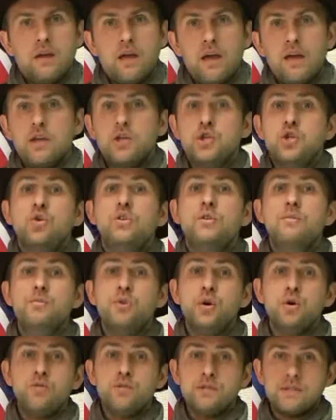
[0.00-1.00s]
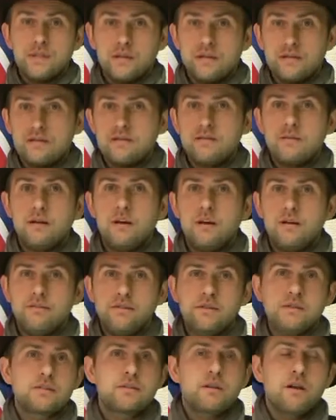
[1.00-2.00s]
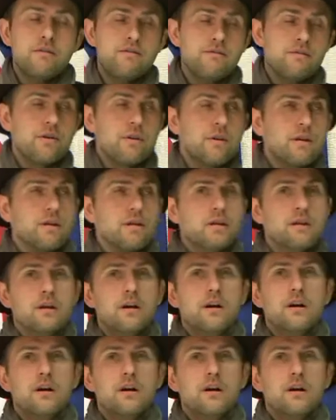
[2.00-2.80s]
enjoy the process of discovering